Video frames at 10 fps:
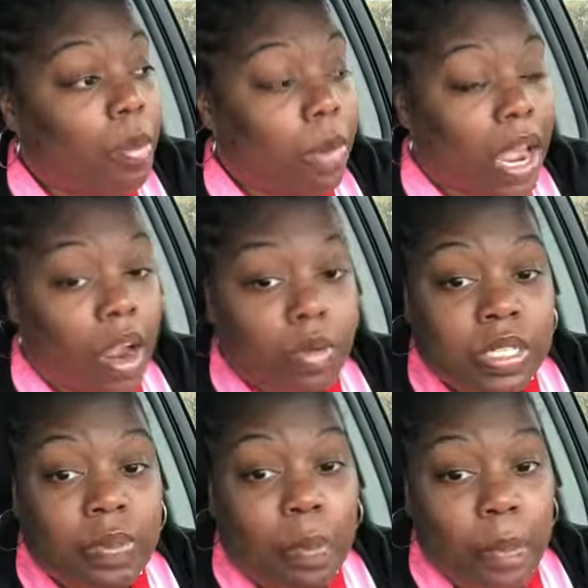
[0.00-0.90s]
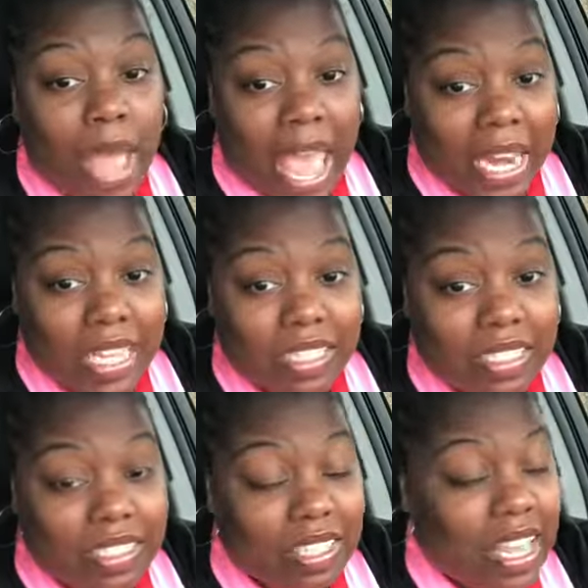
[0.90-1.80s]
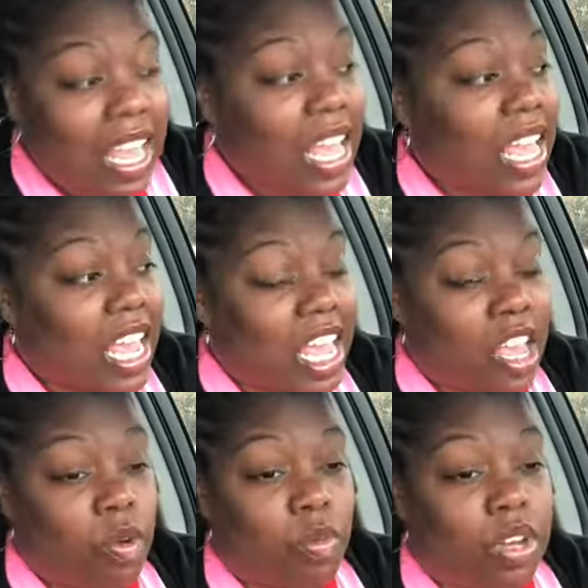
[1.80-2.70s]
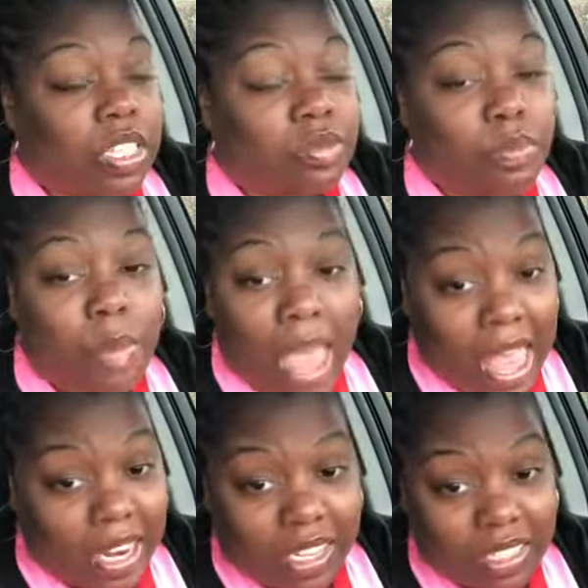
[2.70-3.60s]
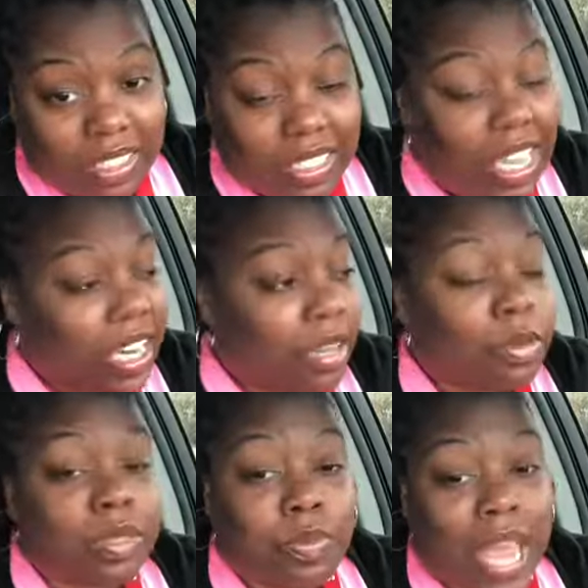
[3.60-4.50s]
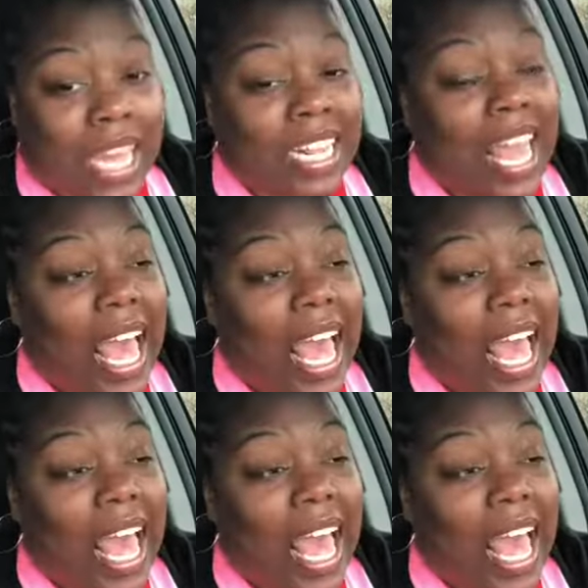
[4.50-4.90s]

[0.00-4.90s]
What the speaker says: My hair was matted. It was matted, and it was matted.